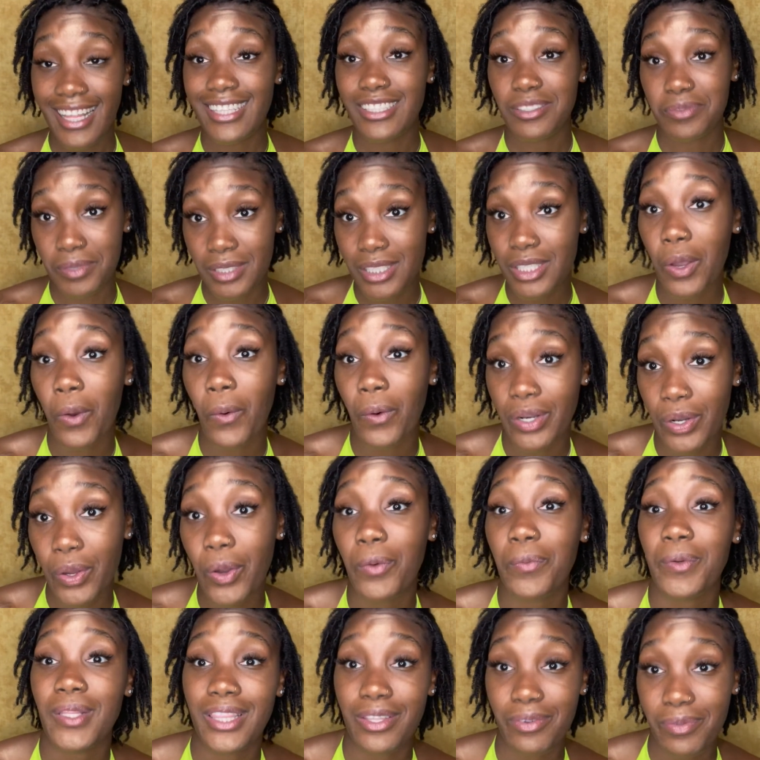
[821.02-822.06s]
what's going
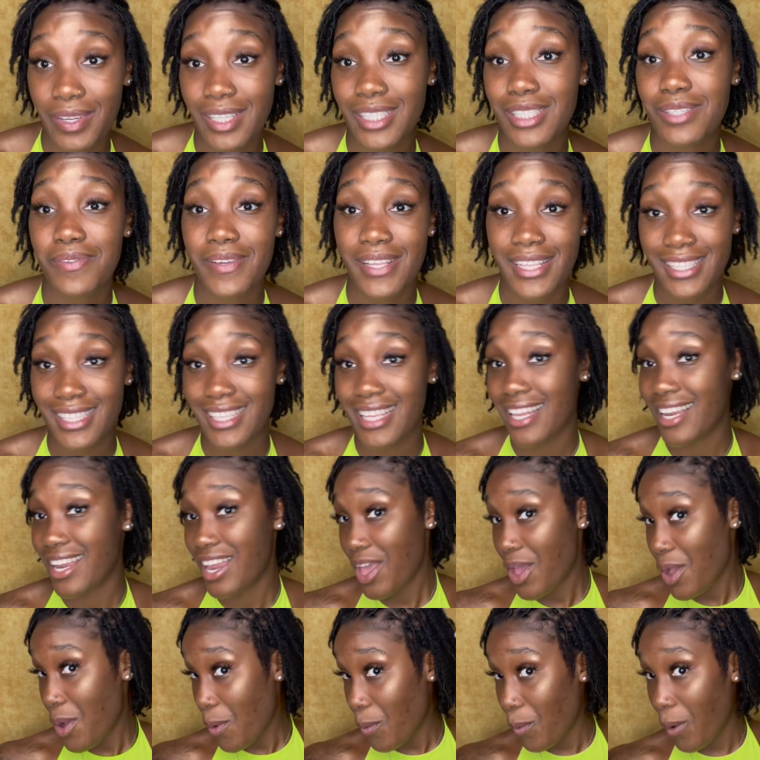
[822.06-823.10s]
on with the retwist and
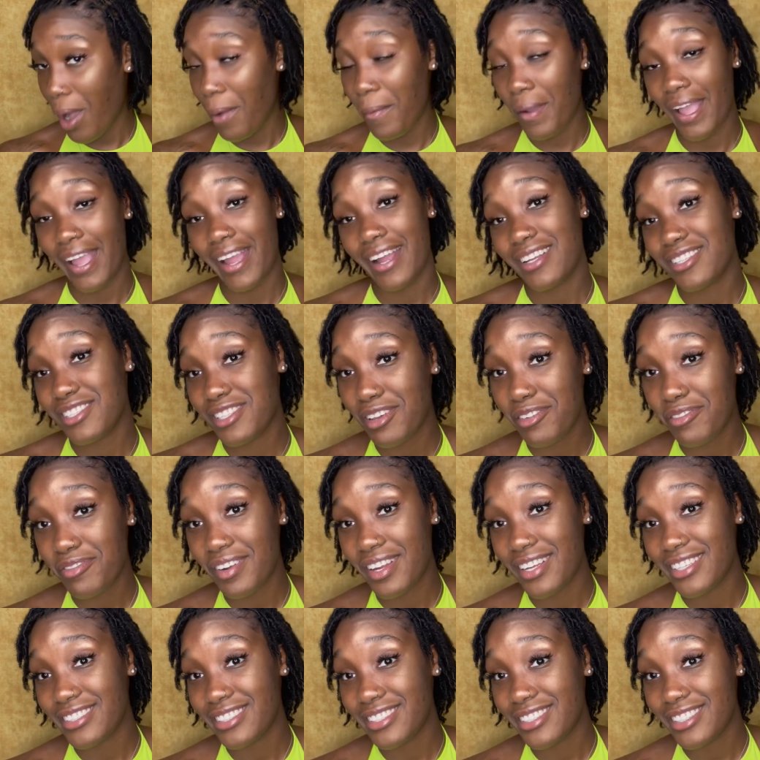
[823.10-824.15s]
why my hair is so
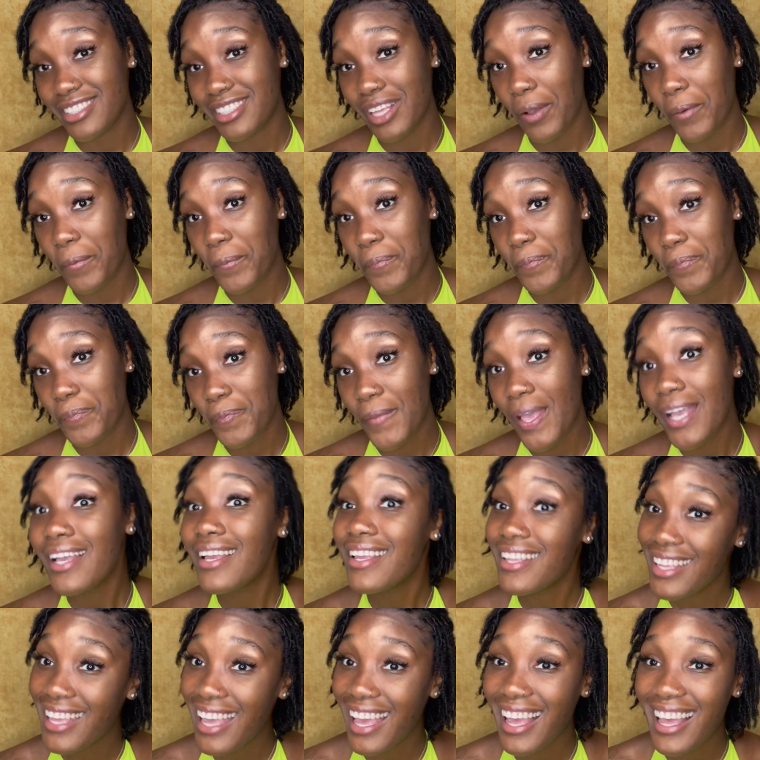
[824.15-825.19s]
fresh. So,
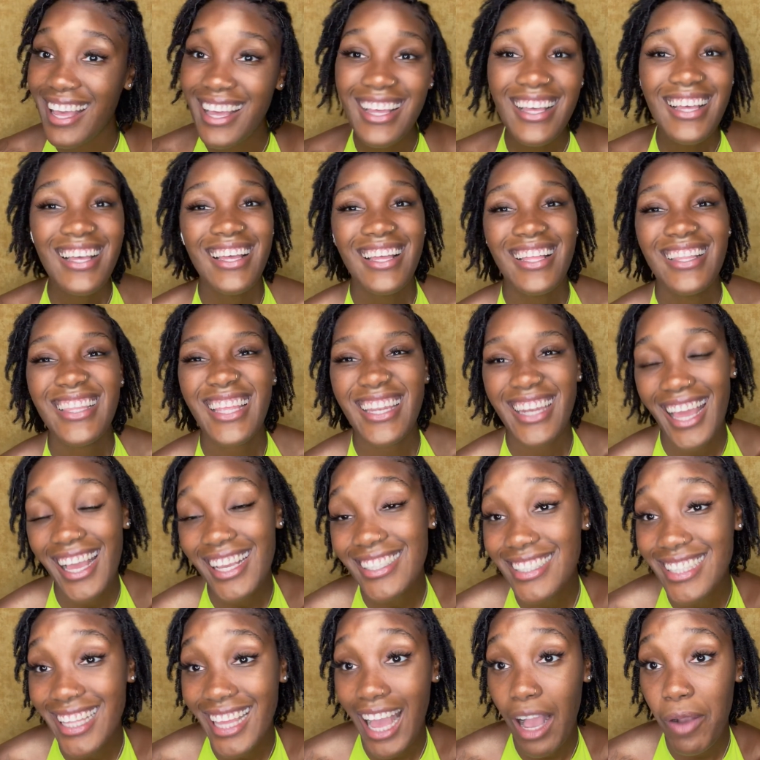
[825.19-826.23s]
yeah. The
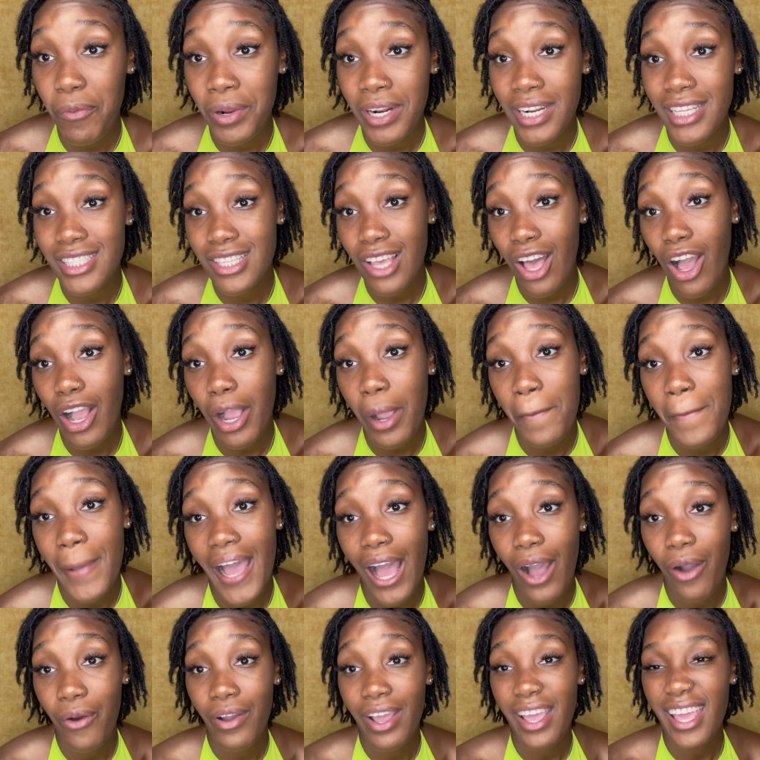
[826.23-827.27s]
next thing I want to talk about